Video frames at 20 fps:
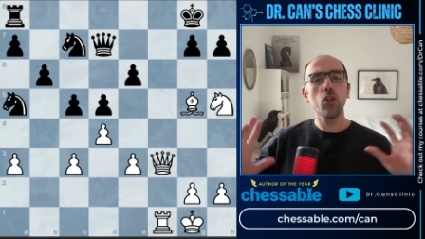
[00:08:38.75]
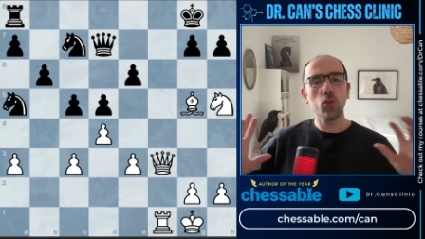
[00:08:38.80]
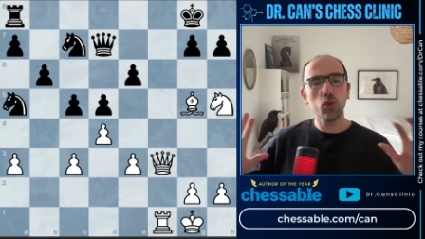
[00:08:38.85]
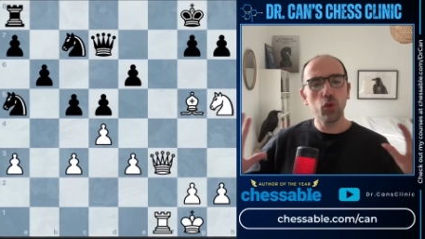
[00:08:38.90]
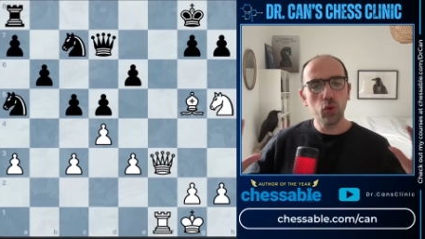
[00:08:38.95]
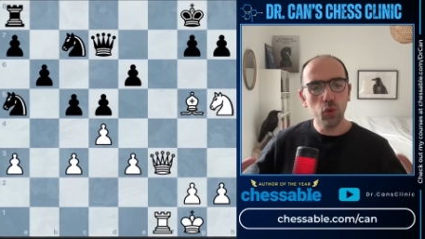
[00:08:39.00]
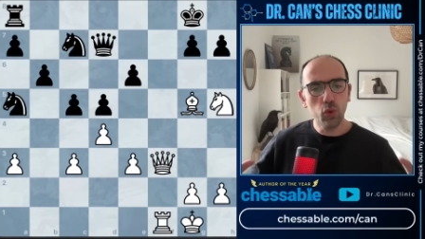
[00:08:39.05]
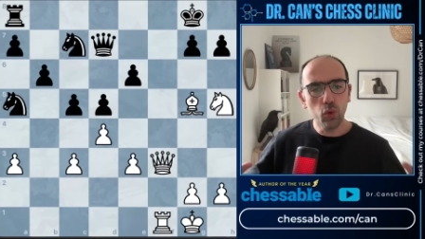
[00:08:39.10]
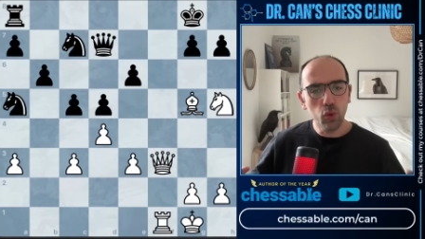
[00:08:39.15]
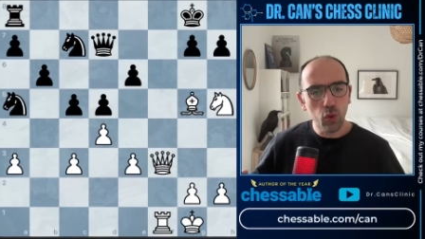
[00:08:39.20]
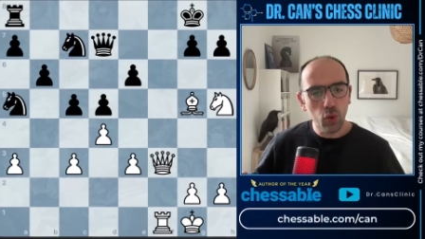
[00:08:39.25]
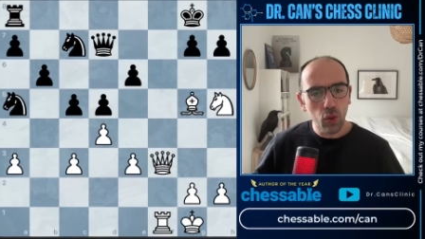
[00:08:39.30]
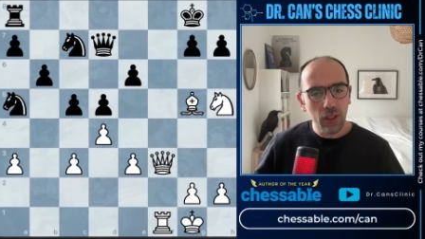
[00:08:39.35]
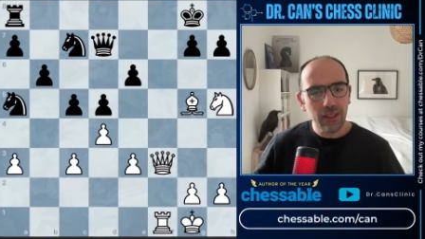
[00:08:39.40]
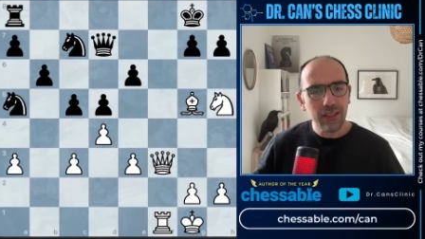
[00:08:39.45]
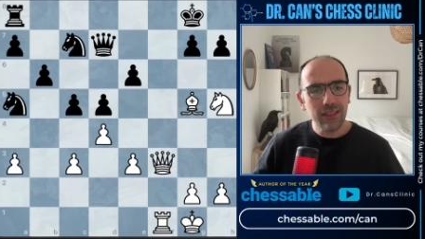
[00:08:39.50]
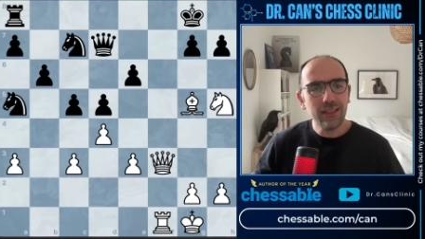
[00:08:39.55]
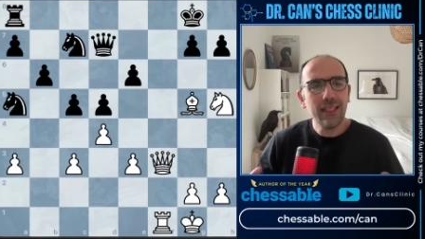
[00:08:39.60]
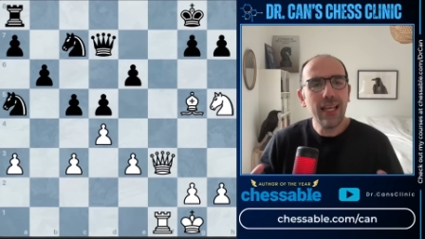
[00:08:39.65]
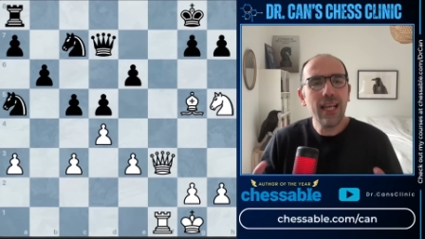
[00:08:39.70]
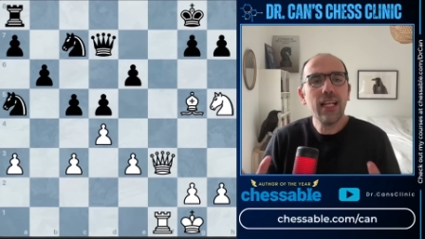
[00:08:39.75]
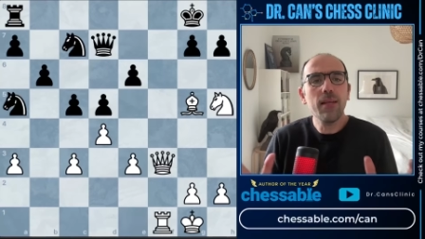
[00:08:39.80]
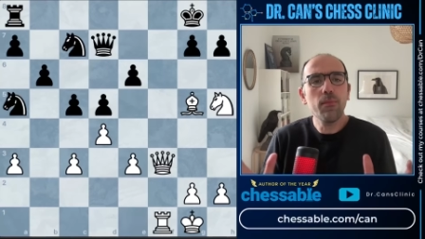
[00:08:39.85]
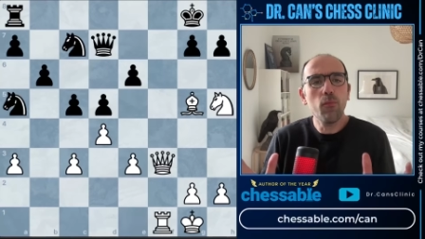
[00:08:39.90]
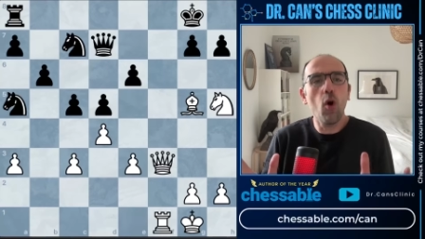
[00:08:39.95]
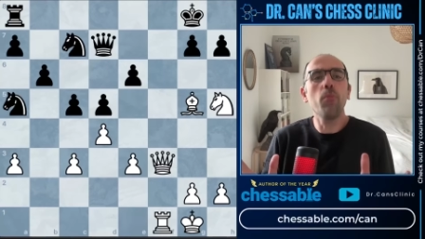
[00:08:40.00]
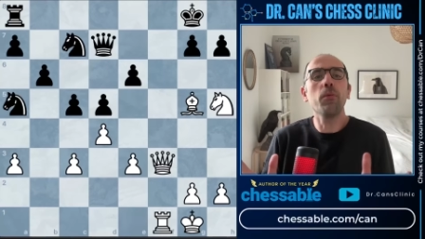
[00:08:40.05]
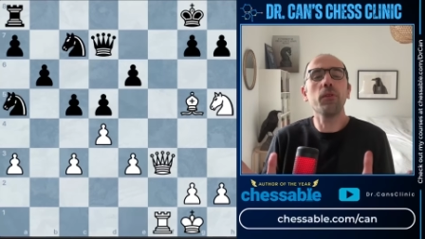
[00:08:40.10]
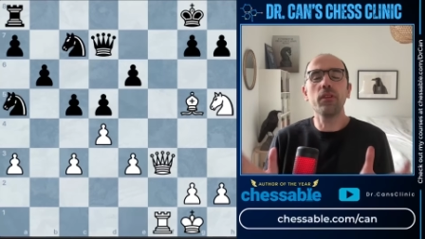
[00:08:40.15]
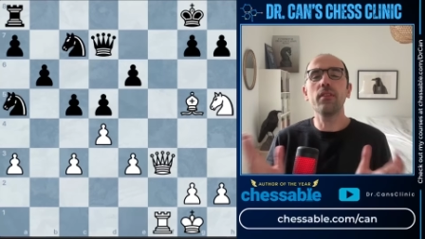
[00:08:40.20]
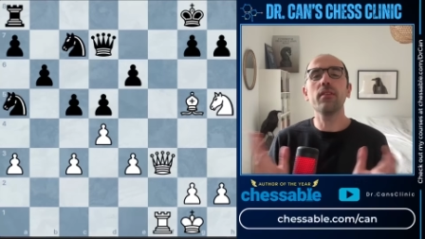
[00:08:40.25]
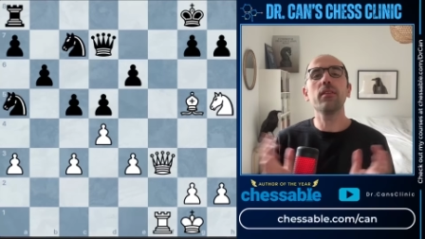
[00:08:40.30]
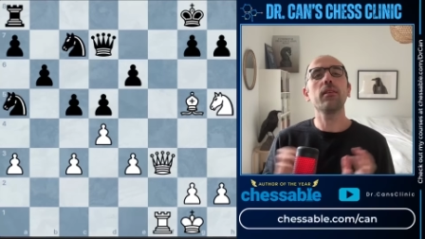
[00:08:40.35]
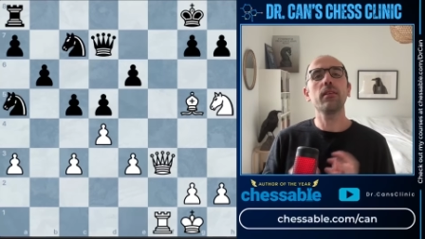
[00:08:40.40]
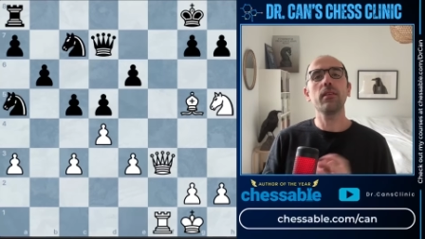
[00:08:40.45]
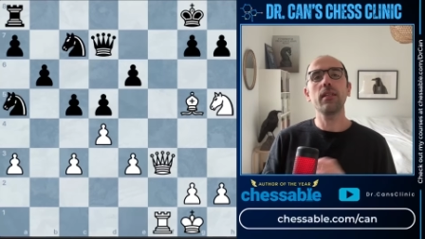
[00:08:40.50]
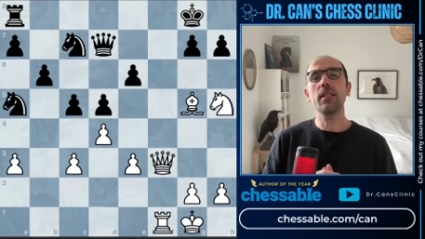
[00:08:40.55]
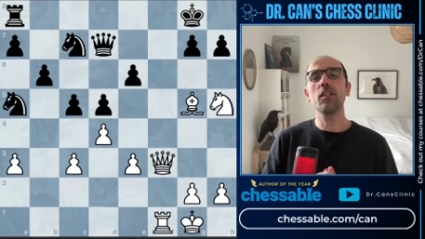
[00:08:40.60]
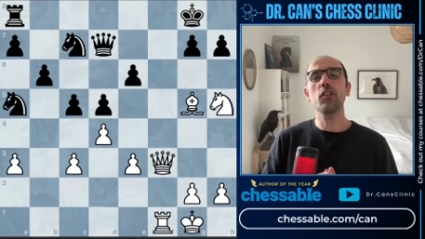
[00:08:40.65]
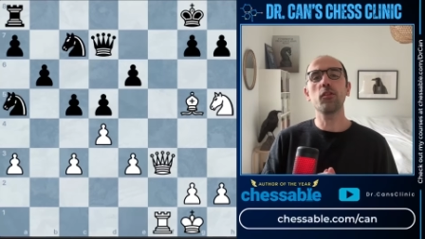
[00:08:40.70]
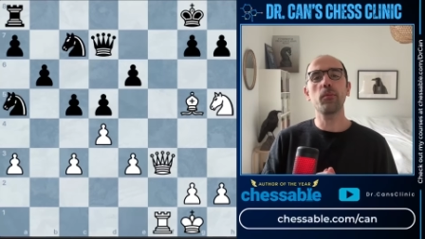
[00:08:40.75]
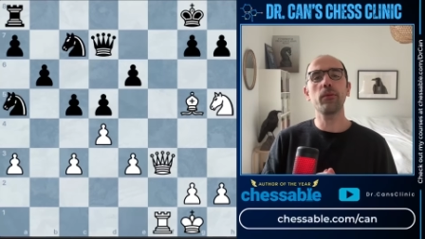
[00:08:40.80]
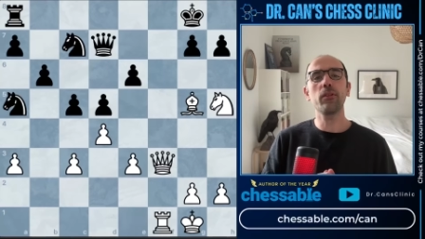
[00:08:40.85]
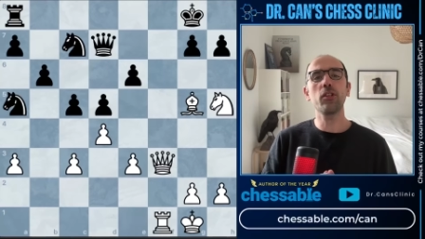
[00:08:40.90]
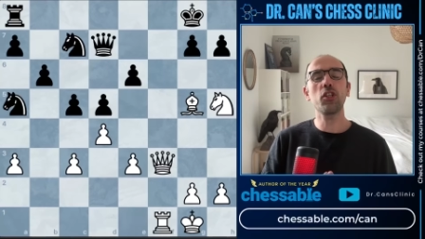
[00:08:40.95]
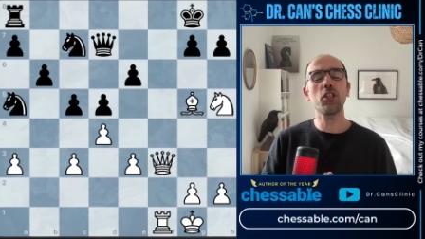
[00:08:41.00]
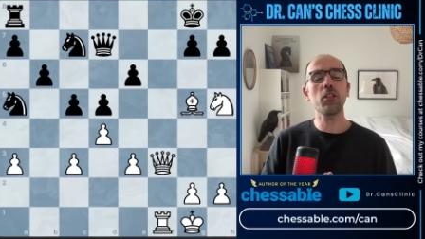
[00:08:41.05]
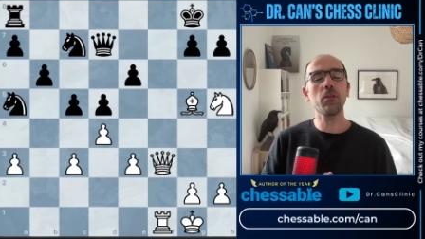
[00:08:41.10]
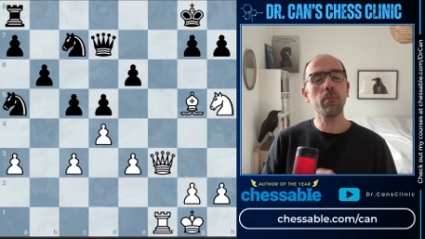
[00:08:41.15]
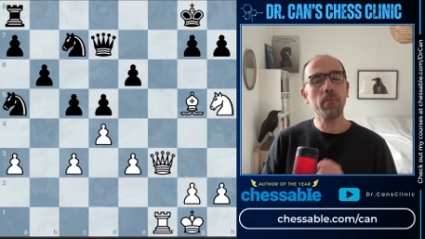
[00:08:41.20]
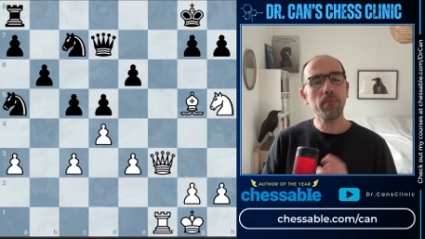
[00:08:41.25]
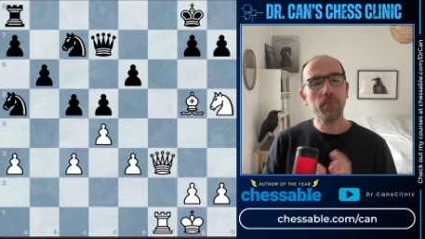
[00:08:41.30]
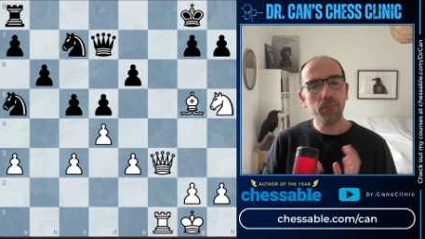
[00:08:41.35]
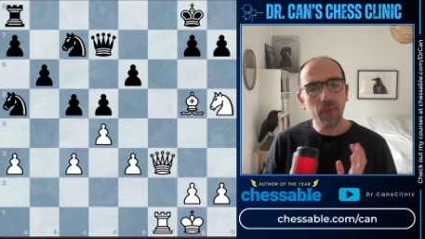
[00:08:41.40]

to take a moment in this position